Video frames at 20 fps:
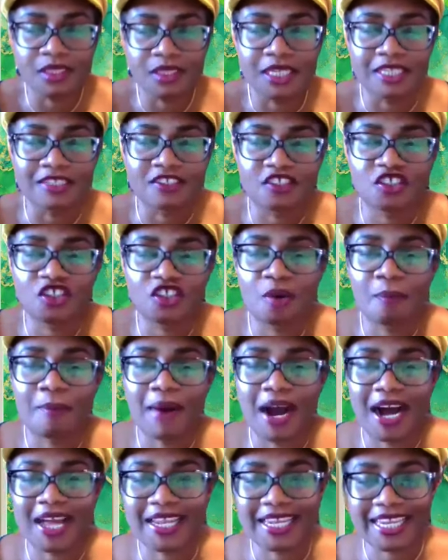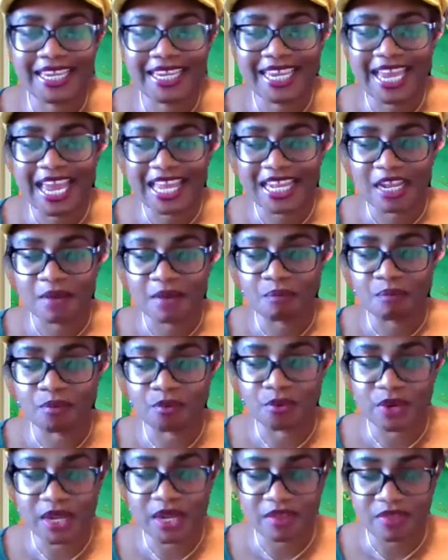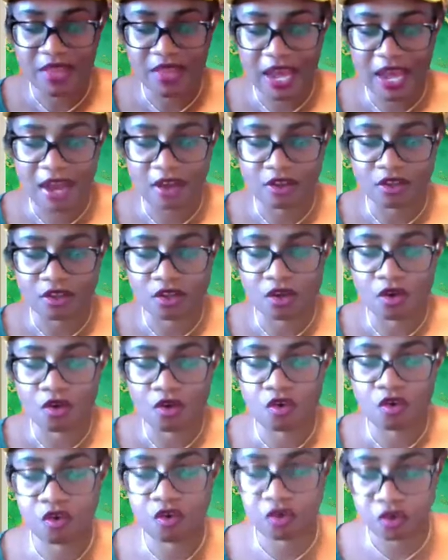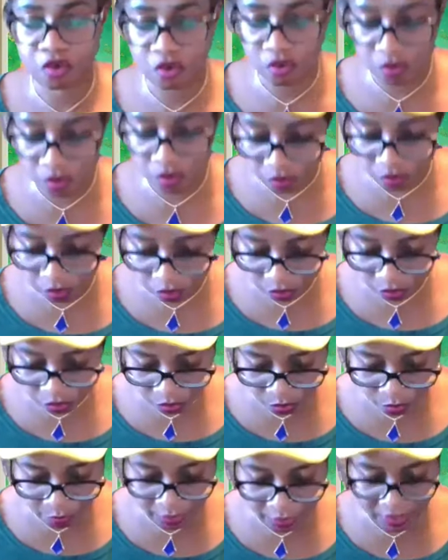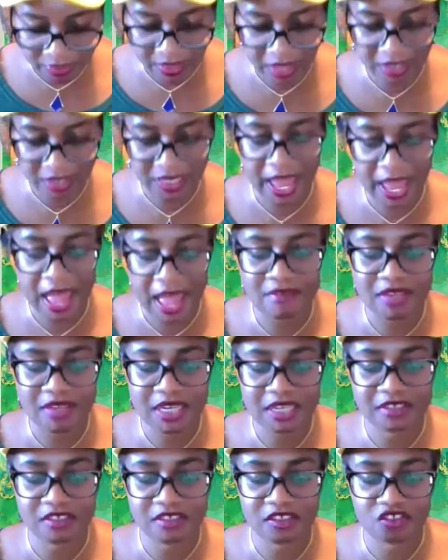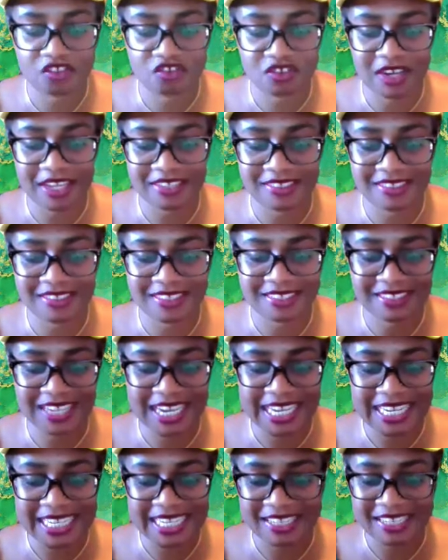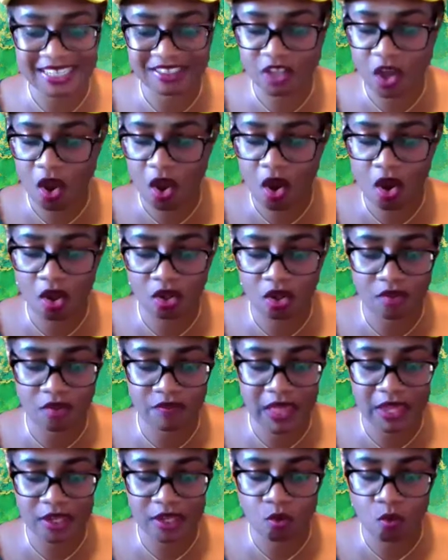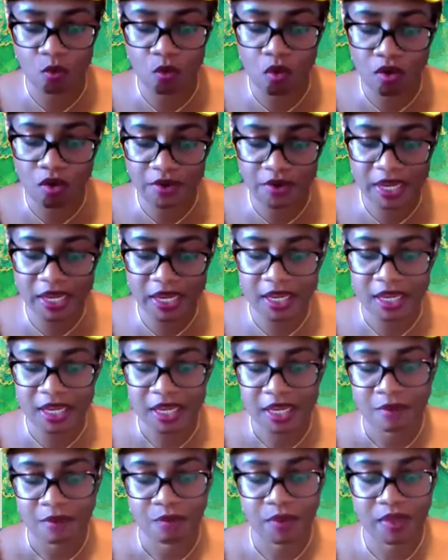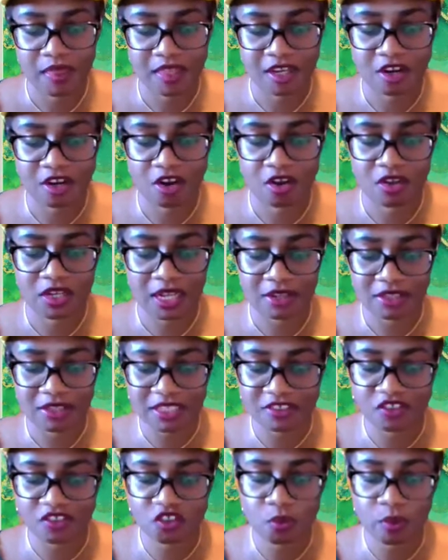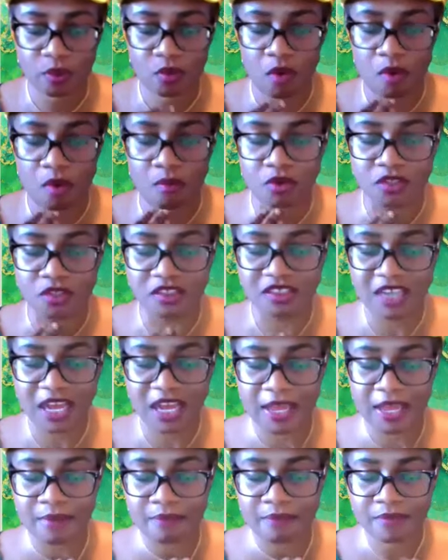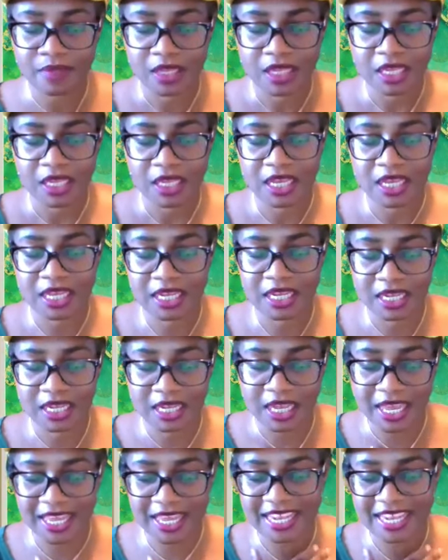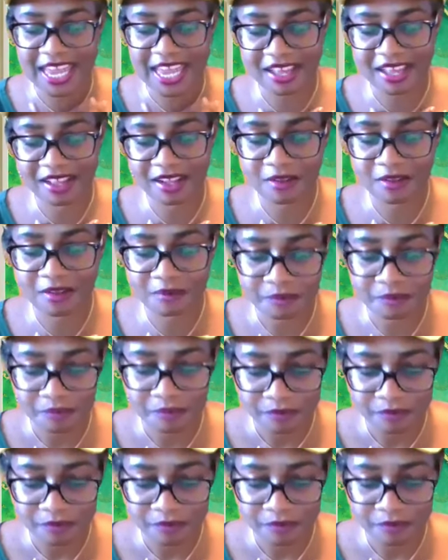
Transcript: into your body and then breathe out. Breathe out the heaviness, the stress, the tightness, all of that, the worry. Breathe it all out. Let's do it one more time. Inhale